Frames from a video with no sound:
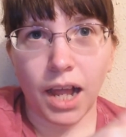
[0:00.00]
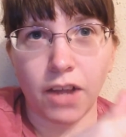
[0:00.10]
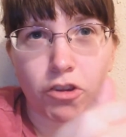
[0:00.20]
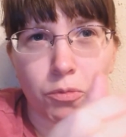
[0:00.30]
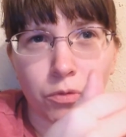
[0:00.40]
I
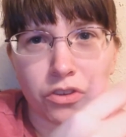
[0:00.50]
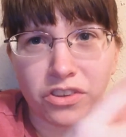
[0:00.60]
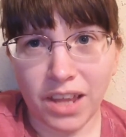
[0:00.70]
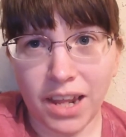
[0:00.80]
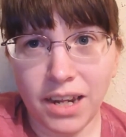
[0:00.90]
have trouble
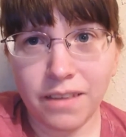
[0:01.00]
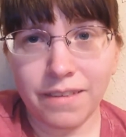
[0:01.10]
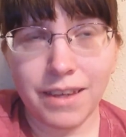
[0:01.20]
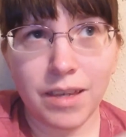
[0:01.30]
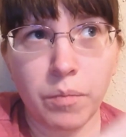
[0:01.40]
staying
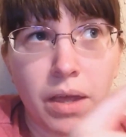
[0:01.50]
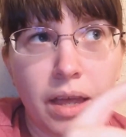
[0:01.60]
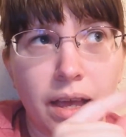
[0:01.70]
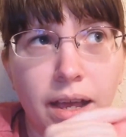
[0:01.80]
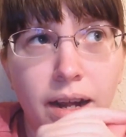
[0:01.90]
asleep,
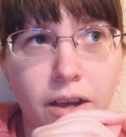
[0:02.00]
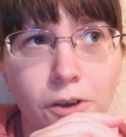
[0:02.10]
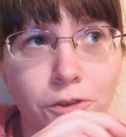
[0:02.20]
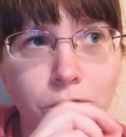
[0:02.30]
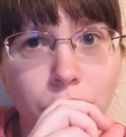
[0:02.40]
and I
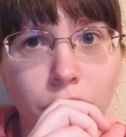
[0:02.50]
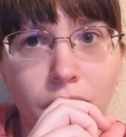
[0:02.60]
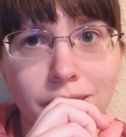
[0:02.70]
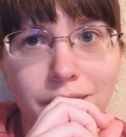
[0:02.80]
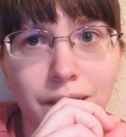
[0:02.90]
also do
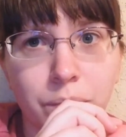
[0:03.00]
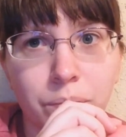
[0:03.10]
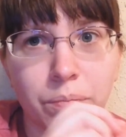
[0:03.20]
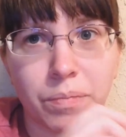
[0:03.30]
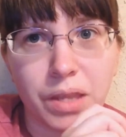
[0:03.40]
not sleep
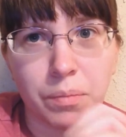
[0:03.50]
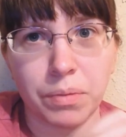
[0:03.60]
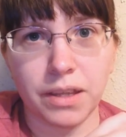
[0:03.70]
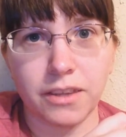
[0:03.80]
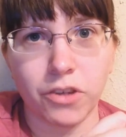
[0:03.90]

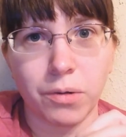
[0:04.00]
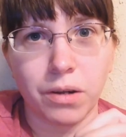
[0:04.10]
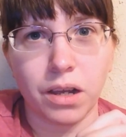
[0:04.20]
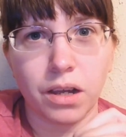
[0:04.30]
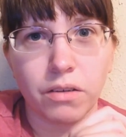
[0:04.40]
deeply, so I'm
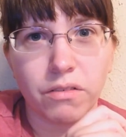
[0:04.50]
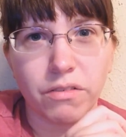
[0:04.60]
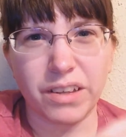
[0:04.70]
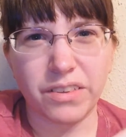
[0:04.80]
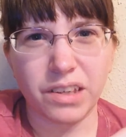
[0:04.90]
not
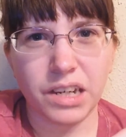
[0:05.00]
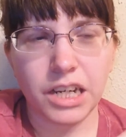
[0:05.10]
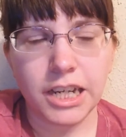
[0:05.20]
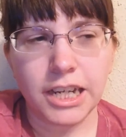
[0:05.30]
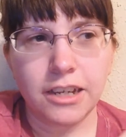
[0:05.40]

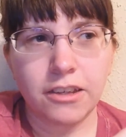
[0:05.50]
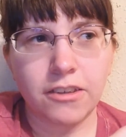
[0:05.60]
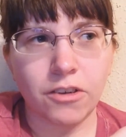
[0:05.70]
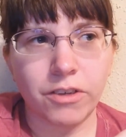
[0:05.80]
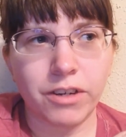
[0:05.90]
rested.
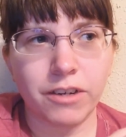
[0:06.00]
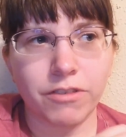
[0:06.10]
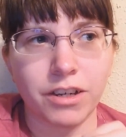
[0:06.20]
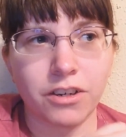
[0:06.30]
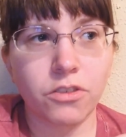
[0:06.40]
So even
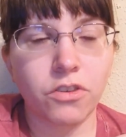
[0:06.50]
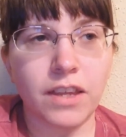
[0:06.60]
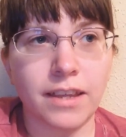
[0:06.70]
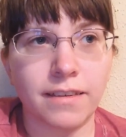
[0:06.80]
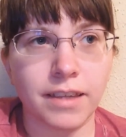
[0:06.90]
if I do
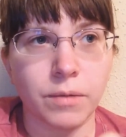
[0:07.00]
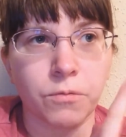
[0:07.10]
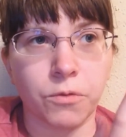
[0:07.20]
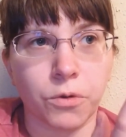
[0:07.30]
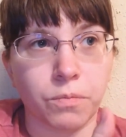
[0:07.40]
stay
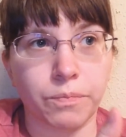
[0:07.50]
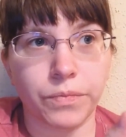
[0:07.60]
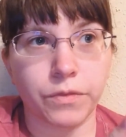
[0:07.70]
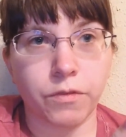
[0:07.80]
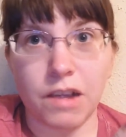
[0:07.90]
asleep for
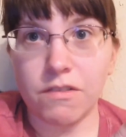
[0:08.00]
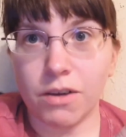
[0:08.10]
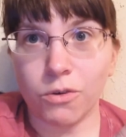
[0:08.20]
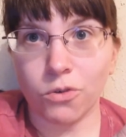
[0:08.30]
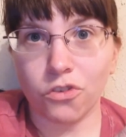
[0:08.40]
5
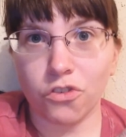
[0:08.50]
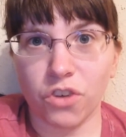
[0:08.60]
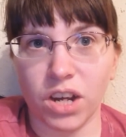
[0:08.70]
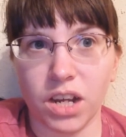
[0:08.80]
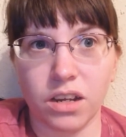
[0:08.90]
hours
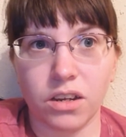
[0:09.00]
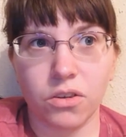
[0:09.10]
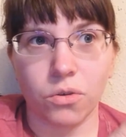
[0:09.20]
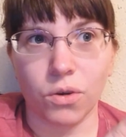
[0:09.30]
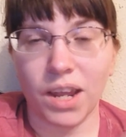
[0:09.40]
straight,
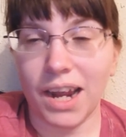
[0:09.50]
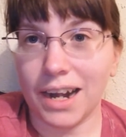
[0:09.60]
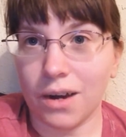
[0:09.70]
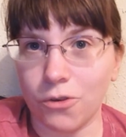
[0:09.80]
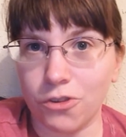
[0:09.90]
or
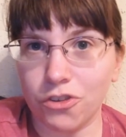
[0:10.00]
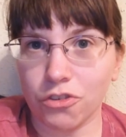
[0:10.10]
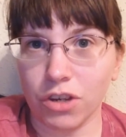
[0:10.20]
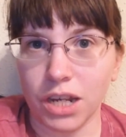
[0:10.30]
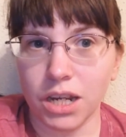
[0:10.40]
8 hours
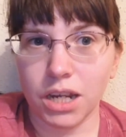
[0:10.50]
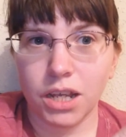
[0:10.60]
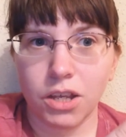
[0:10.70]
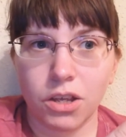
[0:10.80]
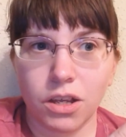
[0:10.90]
straight,
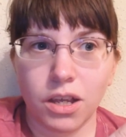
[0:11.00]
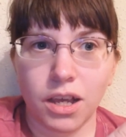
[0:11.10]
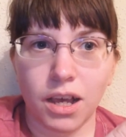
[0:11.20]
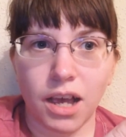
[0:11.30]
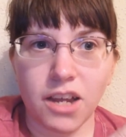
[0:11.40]

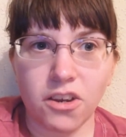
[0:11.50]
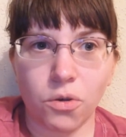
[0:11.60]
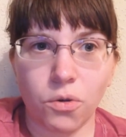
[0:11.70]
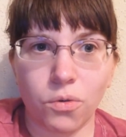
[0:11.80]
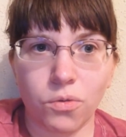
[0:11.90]

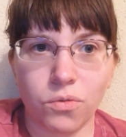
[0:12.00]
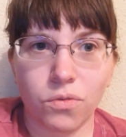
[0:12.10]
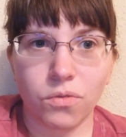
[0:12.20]
I'm